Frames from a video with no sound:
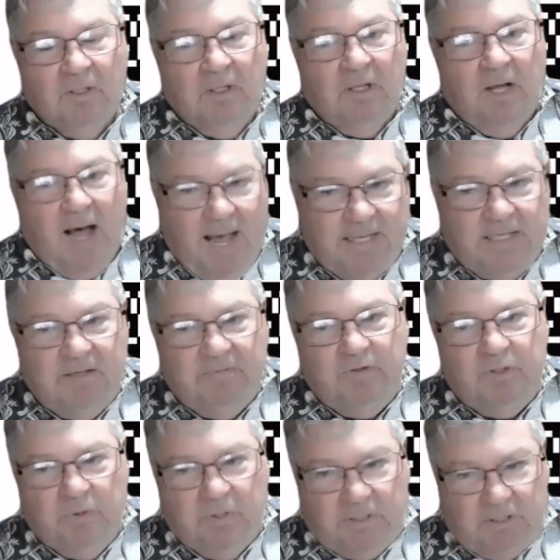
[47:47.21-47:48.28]
I give you
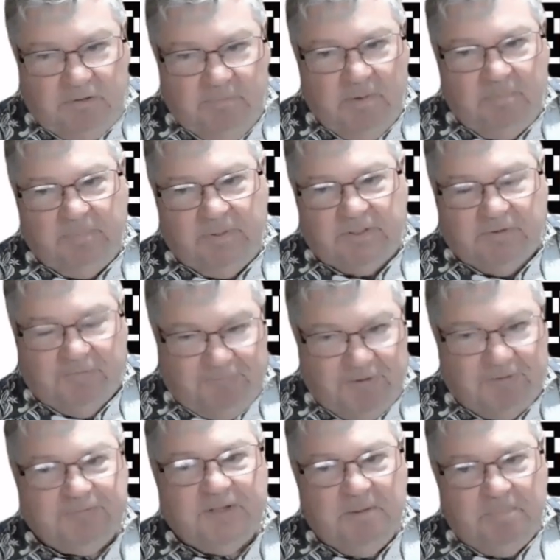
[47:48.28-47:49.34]
a commitment to
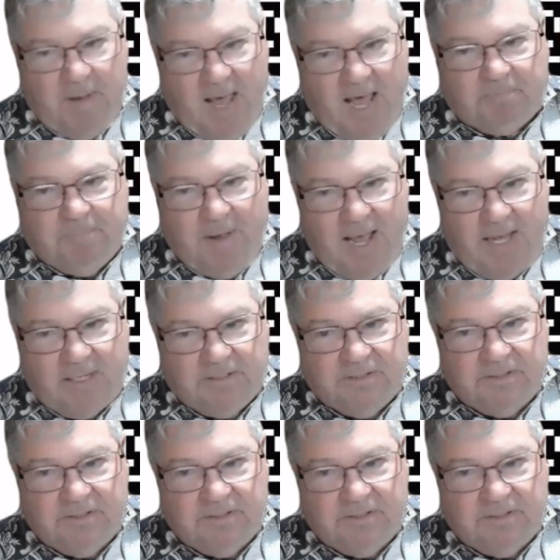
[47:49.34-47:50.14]
50 backpacks.